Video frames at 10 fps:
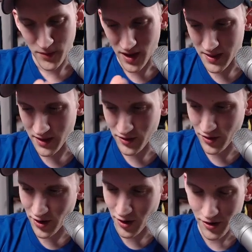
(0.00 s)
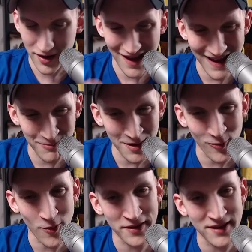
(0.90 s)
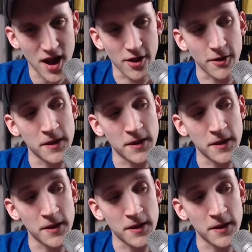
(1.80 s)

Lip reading: And then you go, okay, I bet $1.